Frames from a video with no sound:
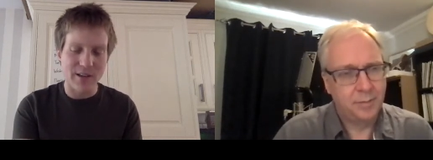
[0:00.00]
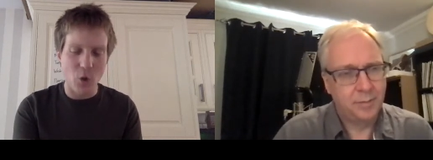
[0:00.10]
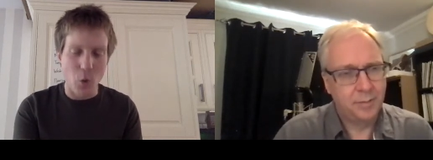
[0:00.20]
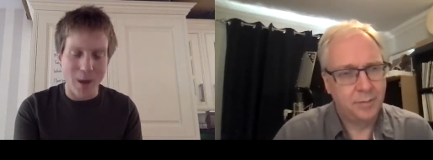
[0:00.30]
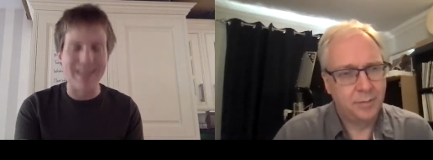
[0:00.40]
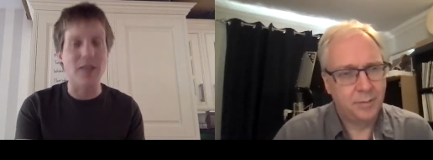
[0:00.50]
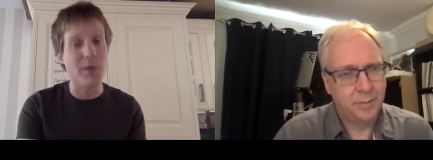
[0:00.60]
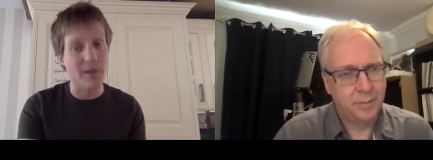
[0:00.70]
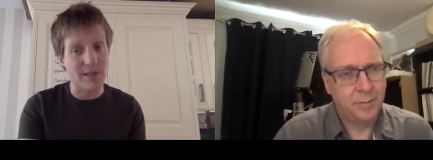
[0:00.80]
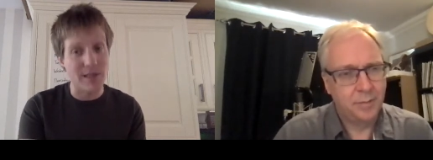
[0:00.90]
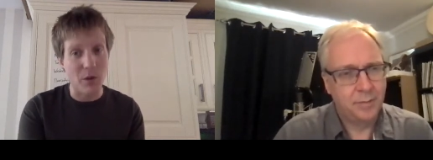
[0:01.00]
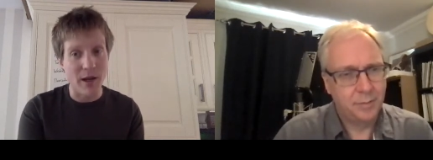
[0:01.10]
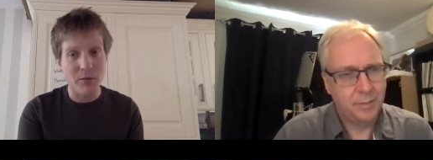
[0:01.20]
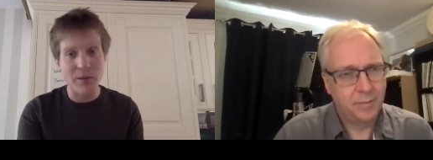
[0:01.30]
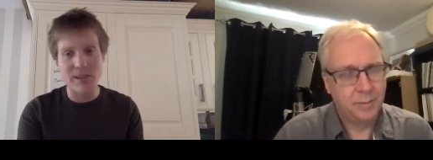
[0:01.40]
Speaker 1: Quaggy Community
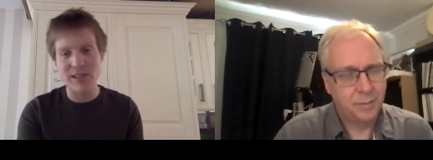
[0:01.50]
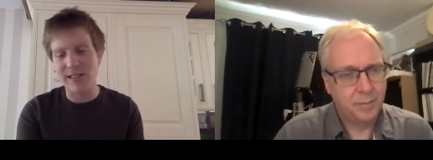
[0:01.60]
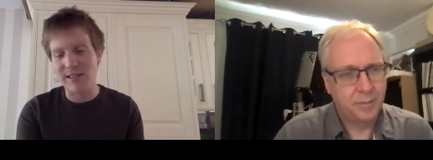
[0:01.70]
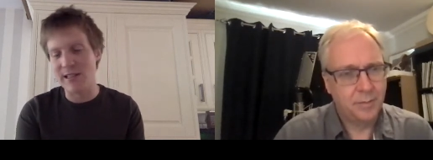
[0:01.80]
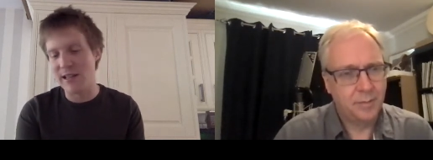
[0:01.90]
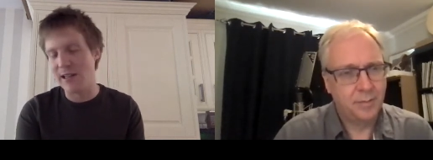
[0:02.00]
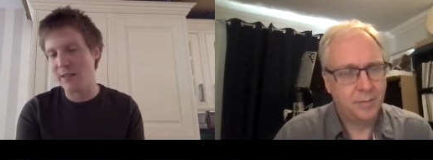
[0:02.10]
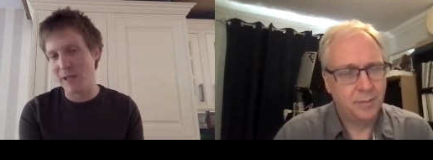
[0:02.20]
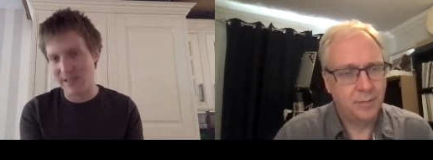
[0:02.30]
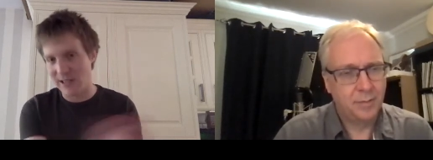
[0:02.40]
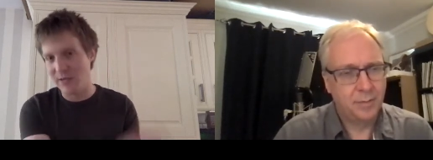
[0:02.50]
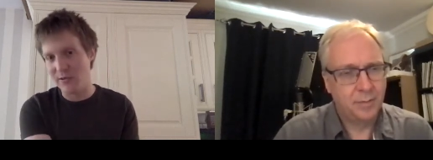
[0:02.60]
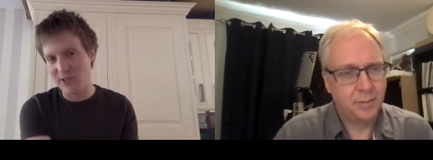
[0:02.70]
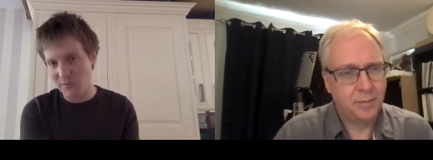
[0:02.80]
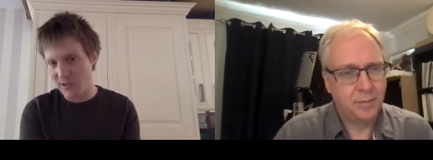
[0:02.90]
Choir, which is uh, based in
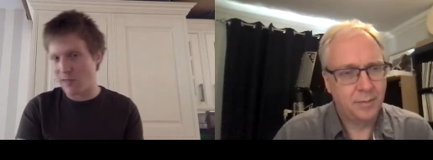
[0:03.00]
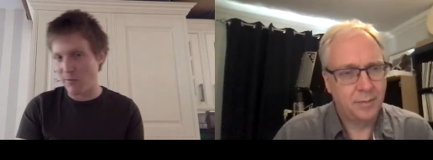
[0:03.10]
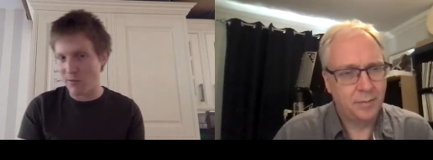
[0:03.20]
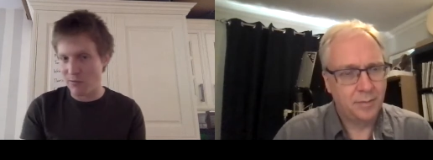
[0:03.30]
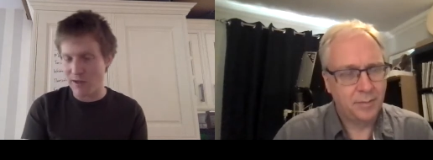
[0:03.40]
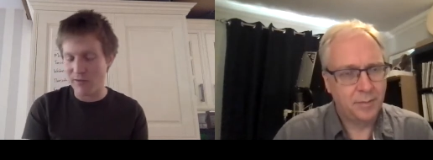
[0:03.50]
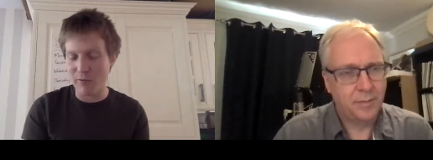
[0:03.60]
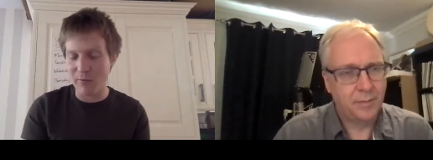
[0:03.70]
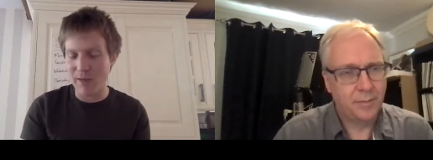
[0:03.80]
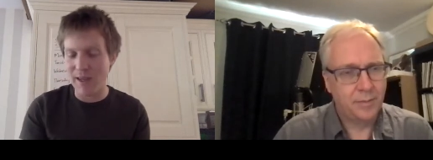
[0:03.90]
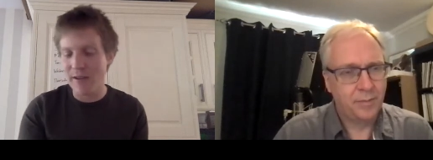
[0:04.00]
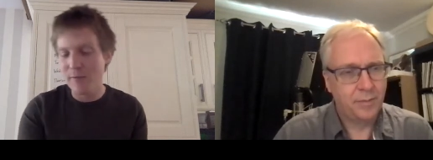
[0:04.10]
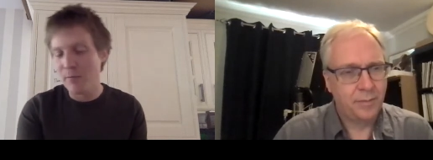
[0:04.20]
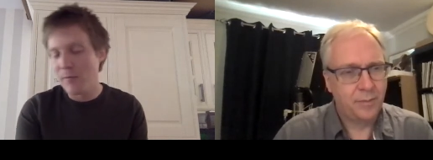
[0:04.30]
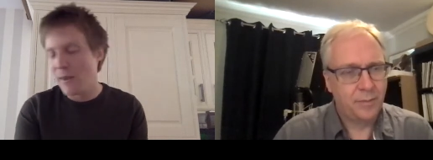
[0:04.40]
Lewisham, just up the road from me,
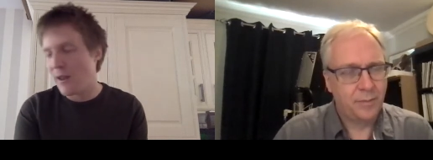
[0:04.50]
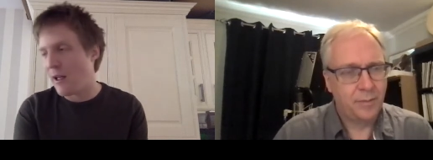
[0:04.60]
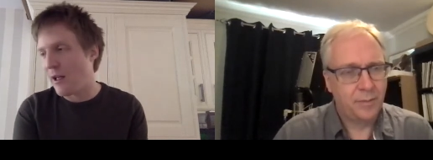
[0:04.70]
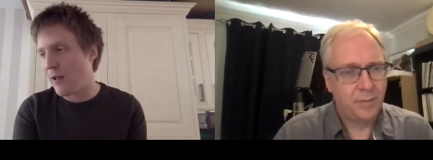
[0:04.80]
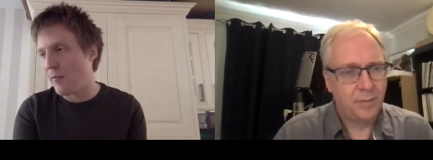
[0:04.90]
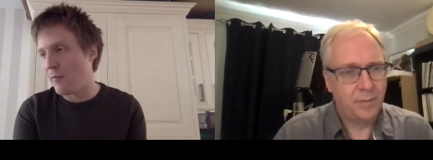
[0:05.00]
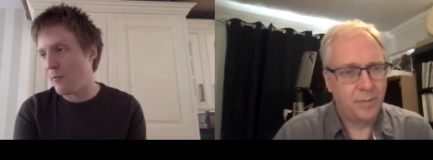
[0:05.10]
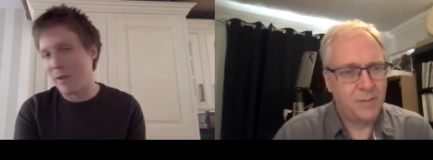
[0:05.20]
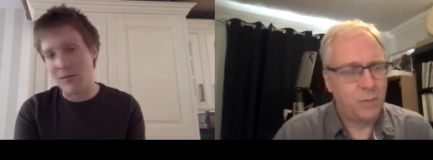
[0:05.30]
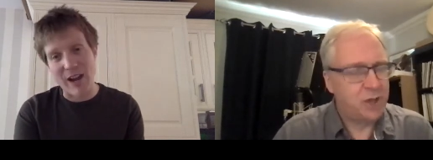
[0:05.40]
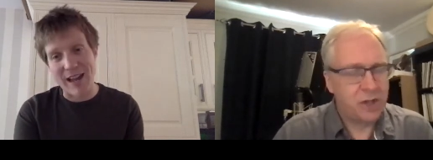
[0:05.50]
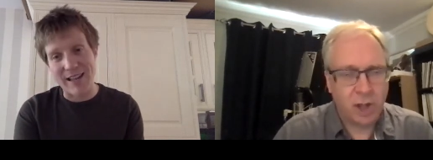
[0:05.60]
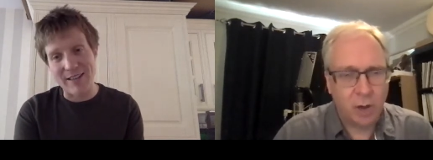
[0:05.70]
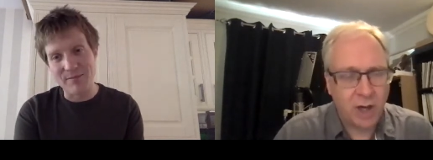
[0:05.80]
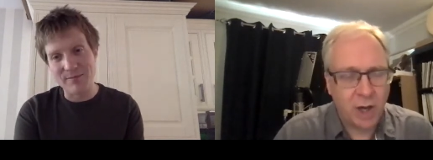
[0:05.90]
um, with a
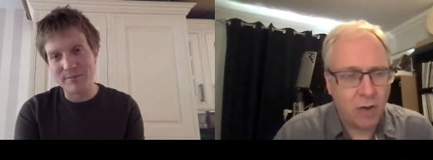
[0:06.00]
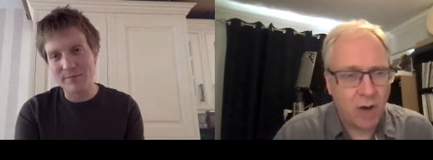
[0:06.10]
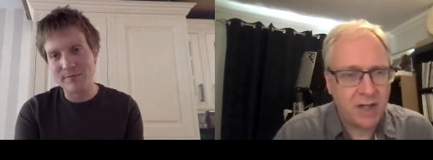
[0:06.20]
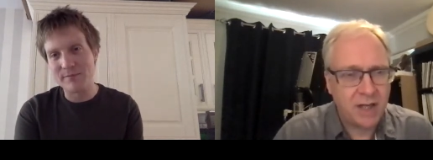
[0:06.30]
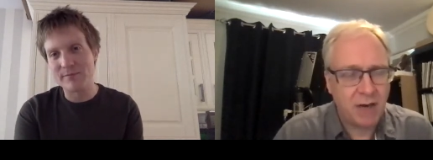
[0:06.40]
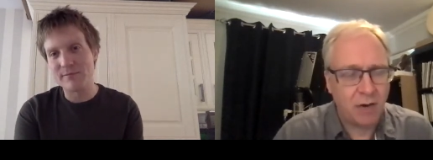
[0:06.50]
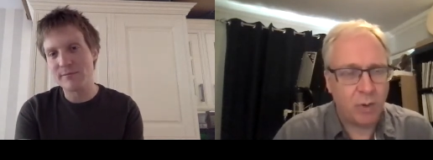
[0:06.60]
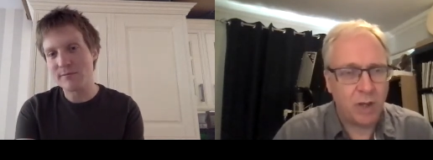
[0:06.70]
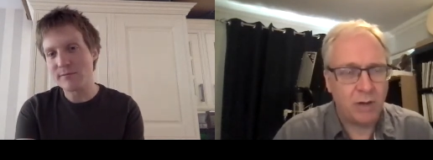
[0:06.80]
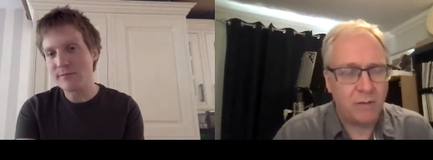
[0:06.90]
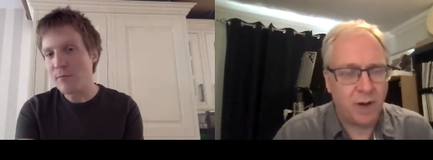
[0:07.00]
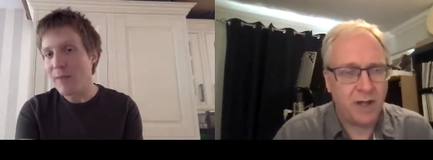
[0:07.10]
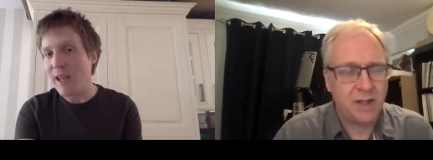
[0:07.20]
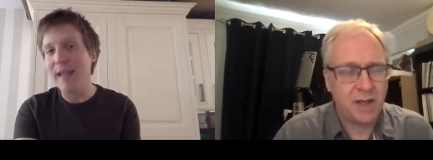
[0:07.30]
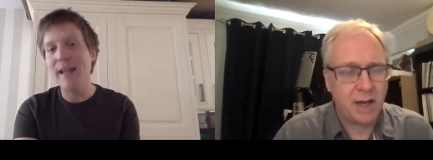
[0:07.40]
friend.
Speaker 2: totally your idea, or were you
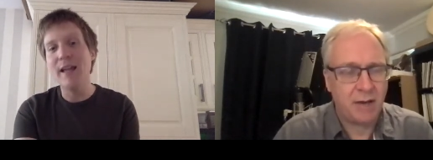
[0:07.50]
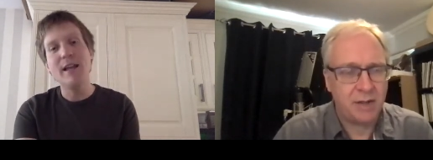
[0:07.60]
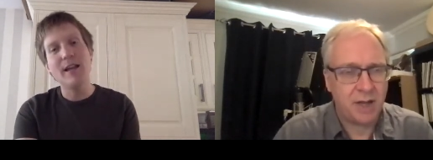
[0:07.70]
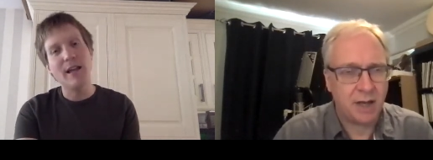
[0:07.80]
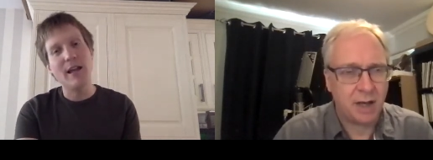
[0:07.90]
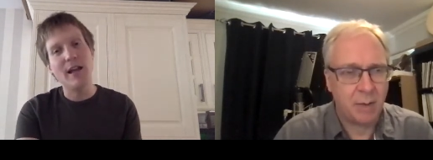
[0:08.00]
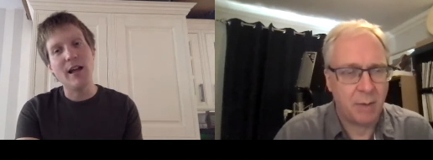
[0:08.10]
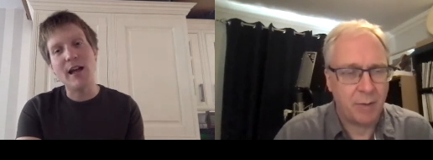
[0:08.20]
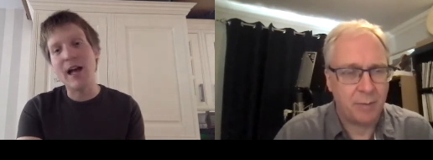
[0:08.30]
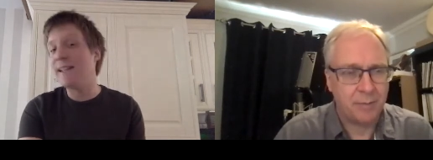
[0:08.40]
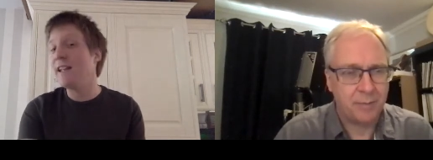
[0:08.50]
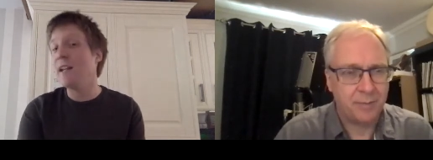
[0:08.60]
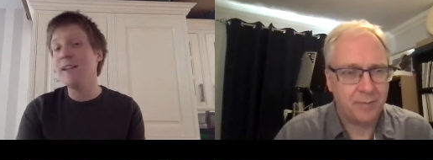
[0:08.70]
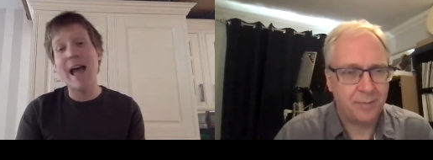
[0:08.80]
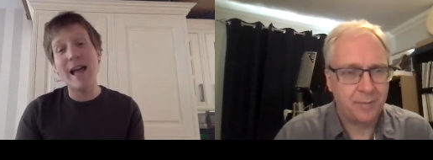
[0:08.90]
invited? How, how did that come about? Uh,
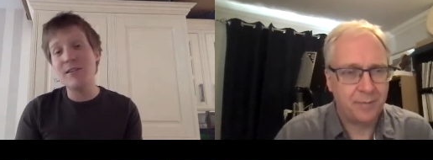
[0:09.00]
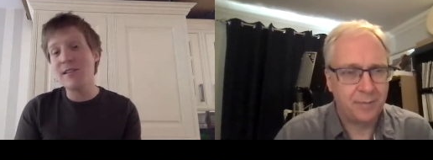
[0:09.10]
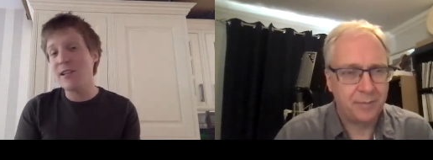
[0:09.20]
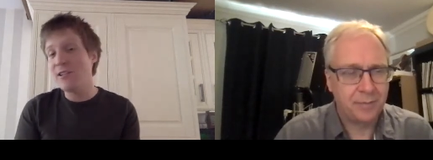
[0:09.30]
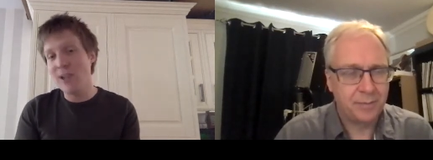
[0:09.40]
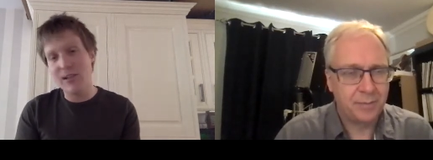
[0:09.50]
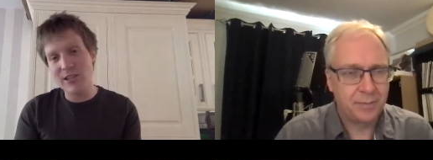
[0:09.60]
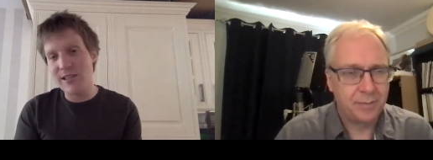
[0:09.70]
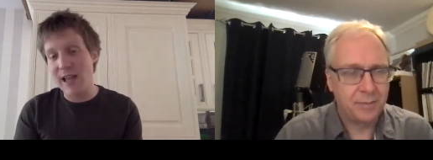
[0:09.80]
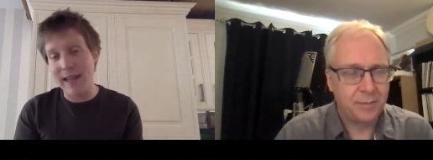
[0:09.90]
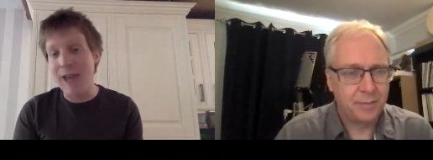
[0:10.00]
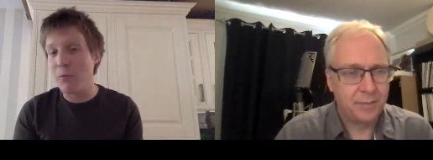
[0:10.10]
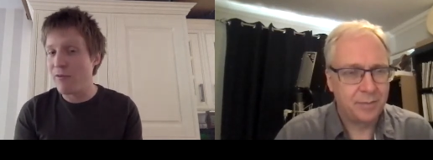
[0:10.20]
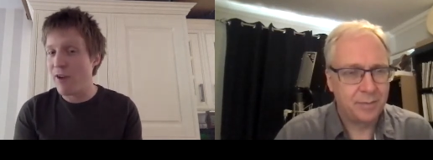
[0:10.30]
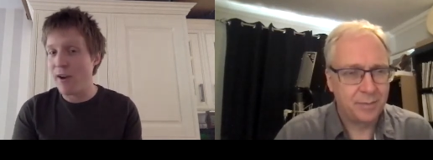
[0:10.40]
Speaker 1: yeah, just, just, again
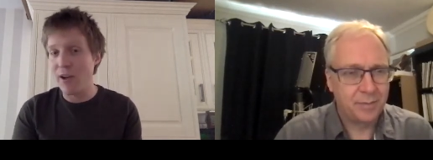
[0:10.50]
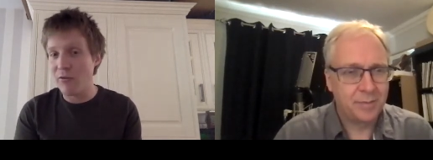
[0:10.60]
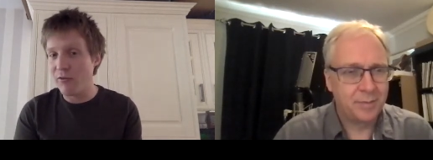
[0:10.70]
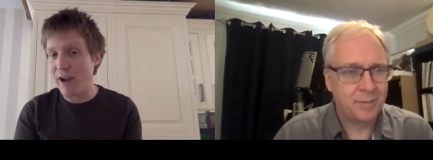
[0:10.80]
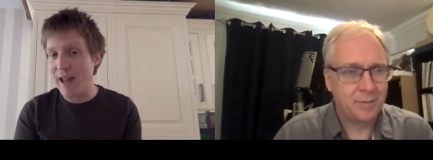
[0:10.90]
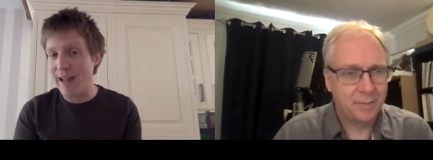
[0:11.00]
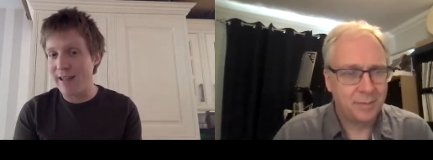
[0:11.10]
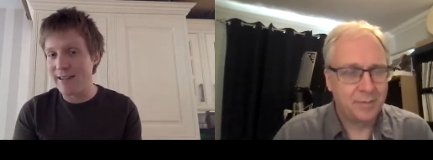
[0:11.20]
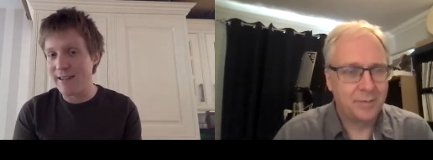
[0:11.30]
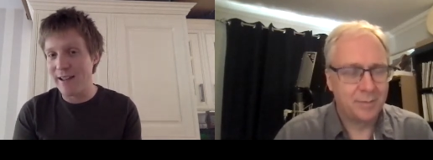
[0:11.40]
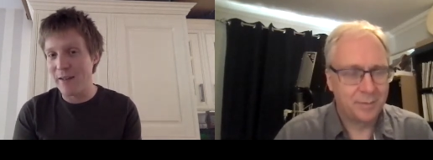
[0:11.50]
with a very good friend. Um,